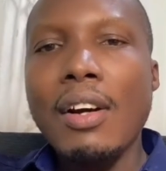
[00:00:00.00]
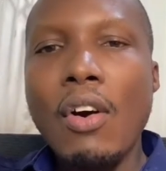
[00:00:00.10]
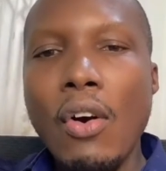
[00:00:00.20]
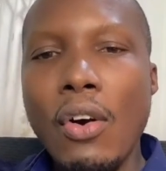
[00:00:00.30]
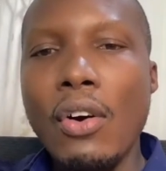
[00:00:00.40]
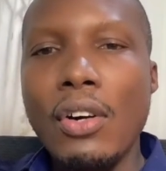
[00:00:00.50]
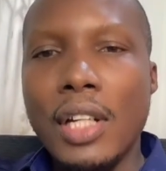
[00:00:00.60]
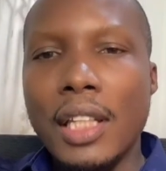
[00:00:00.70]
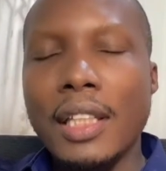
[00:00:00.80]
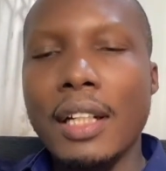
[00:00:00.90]
or
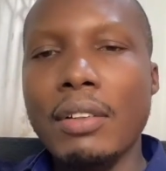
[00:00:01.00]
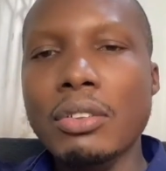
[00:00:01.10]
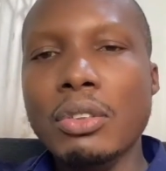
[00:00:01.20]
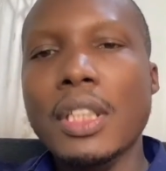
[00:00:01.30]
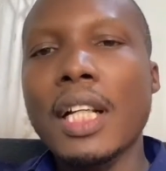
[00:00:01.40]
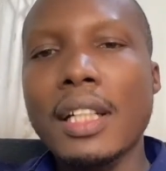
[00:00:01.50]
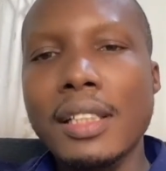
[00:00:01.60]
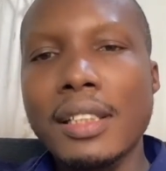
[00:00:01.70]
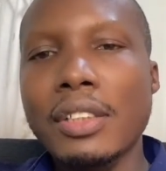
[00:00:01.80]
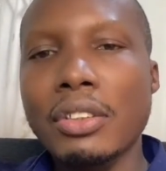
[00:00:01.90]
they are going to take
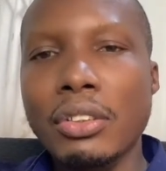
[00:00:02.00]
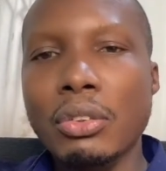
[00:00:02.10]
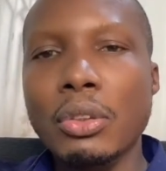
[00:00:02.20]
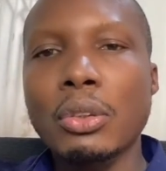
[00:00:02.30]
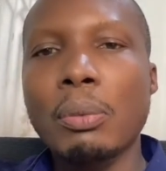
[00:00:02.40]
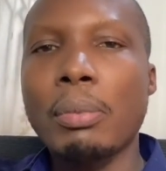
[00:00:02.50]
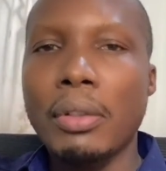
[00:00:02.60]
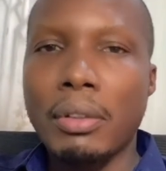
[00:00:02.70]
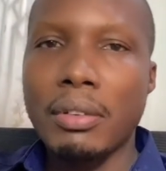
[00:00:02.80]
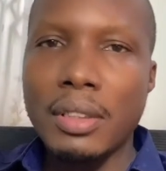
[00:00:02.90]
decisions which will be
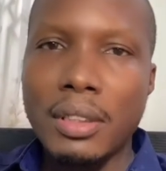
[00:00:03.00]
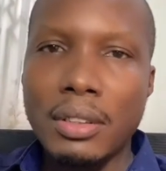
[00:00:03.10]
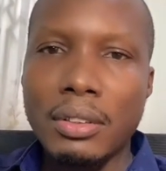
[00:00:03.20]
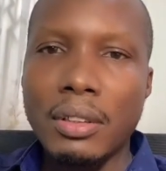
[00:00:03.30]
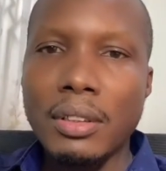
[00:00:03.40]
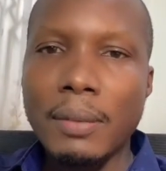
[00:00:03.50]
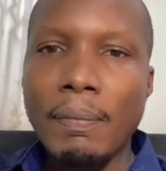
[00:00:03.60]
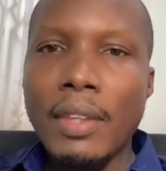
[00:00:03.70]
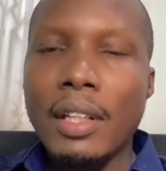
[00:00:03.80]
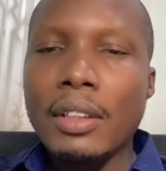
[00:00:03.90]
wrong decisions.
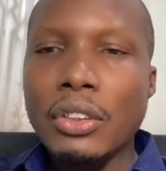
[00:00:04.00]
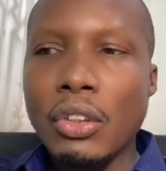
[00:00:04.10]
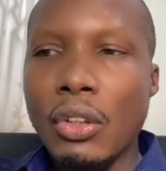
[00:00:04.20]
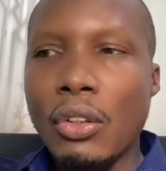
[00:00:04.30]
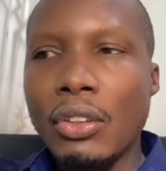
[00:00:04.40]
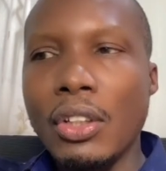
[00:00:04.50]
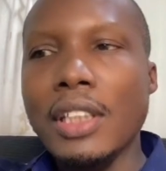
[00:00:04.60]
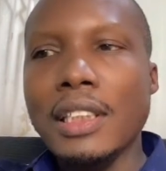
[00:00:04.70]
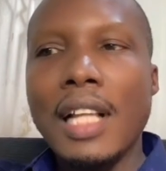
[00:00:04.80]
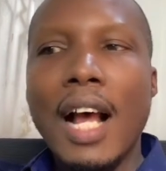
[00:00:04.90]
So
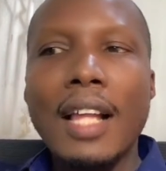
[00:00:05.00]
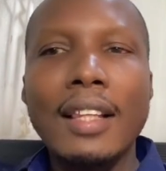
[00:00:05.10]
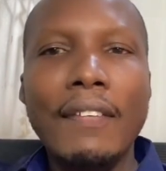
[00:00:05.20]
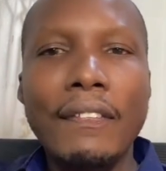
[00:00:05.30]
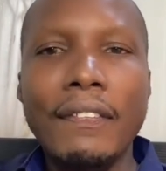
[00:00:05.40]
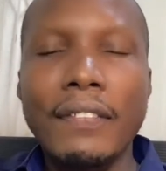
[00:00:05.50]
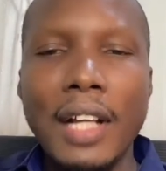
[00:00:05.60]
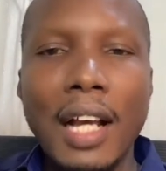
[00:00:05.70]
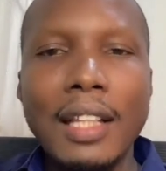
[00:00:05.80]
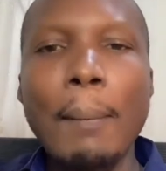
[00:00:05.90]
those are
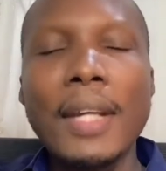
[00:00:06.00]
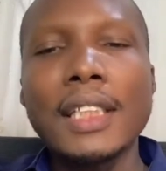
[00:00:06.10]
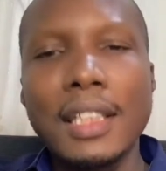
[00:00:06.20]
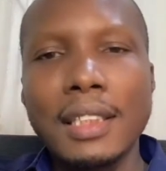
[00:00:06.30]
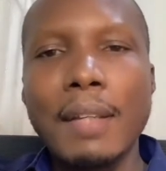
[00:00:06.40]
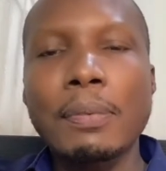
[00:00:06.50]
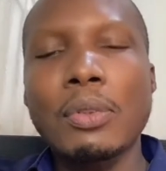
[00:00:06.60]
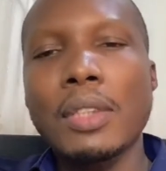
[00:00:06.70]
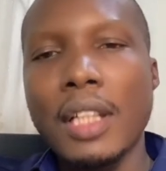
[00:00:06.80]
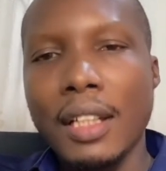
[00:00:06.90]
the major steps
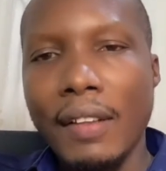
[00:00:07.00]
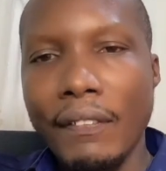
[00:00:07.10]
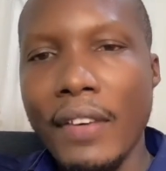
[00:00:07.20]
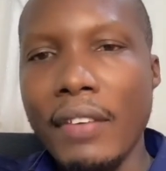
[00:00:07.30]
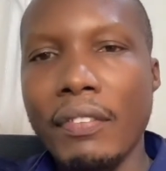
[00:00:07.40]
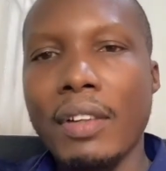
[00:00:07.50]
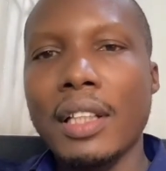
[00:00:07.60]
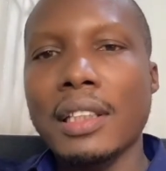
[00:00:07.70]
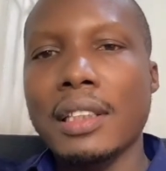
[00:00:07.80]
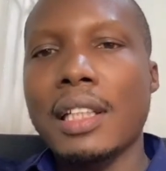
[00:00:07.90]
we take, the 5
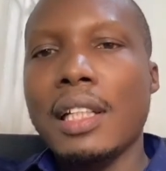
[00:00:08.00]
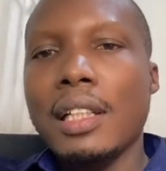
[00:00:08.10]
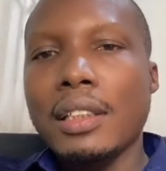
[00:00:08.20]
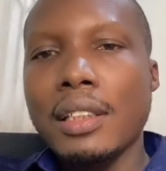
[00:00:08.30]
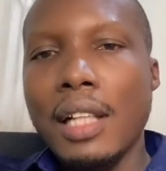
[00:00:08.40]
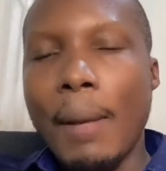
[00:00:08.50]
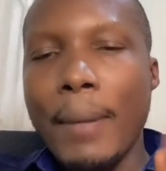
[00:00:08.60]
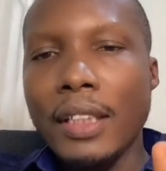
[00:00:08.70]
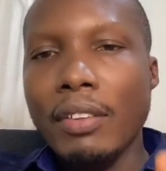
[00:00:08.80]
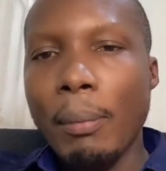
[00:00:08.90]
ones. So,
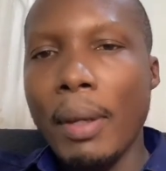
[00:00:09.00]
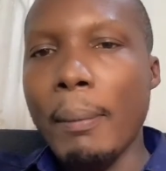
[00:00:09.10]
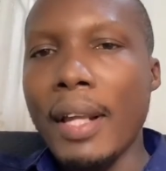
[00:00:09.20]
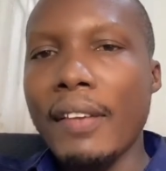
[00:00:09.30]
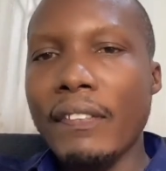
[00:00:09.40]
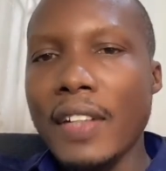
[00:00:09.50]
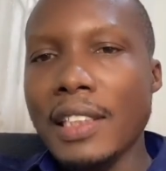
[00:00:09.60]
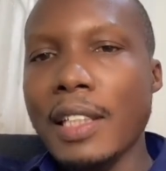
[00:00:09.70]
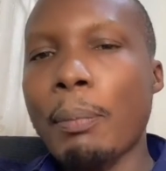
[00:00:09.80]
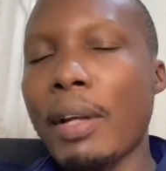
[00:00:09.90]
but remember, the
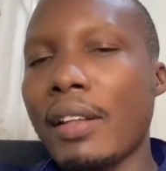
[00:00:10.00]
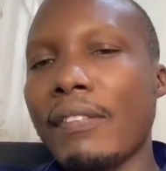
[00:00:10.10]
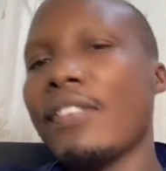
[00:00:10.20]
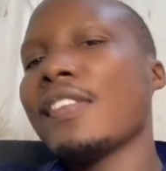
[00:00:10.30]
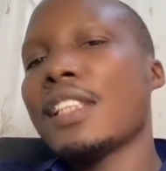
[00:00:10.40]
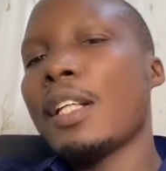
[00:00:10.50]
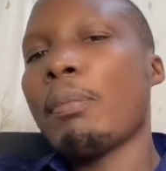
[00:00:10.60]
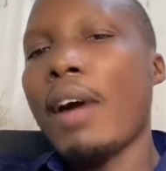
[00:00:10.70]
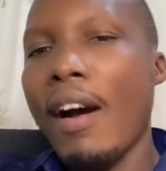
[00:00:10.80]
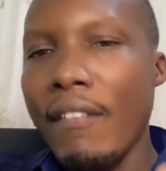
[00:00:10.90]
first step and the 5th step
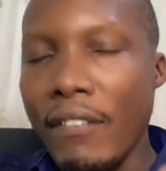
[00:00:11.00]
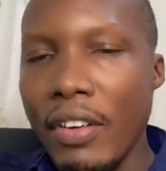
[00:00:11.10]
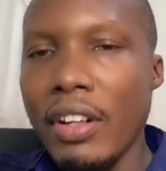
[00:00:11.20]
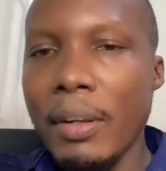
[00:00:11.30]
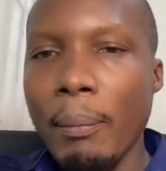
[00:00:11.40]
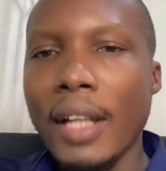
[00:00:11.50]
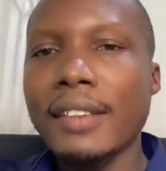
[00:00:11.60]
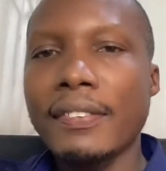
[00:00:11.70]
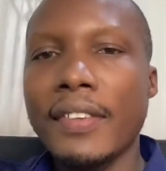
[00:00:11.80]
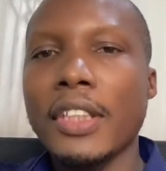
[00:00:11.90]
are very
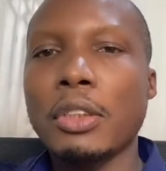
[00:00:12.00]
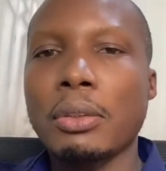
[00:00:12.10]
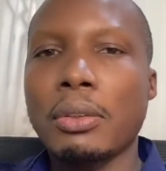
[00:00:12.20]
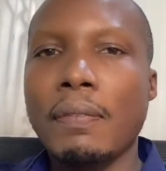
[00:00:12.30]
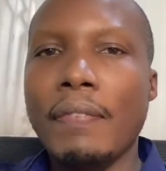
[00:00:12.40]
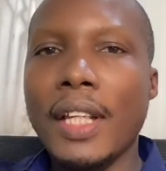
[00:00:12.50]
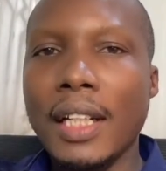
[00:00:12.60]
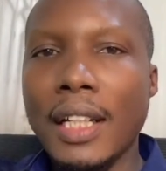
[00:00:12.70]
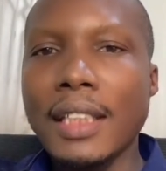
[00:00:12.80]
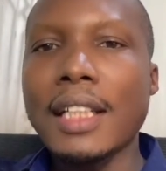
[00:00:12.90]
much vital
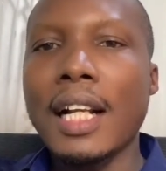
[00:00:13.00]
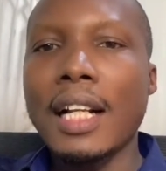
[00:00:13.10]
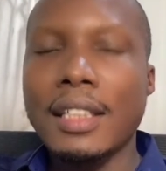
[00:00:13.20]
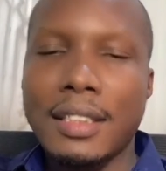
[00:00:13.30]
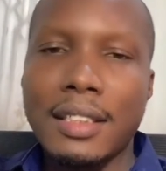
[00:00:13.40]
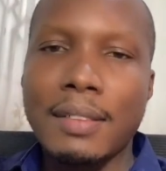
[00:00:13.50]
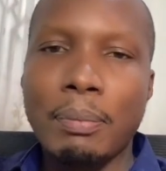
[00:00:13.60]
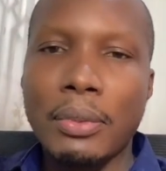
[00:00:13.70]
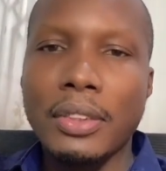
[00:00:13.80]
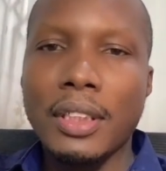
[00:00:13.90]
in data analysis
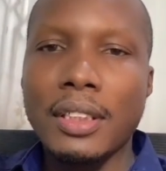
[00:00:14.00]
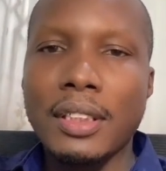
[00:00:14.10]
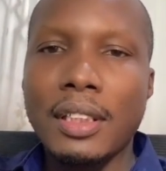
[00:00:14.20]
projects.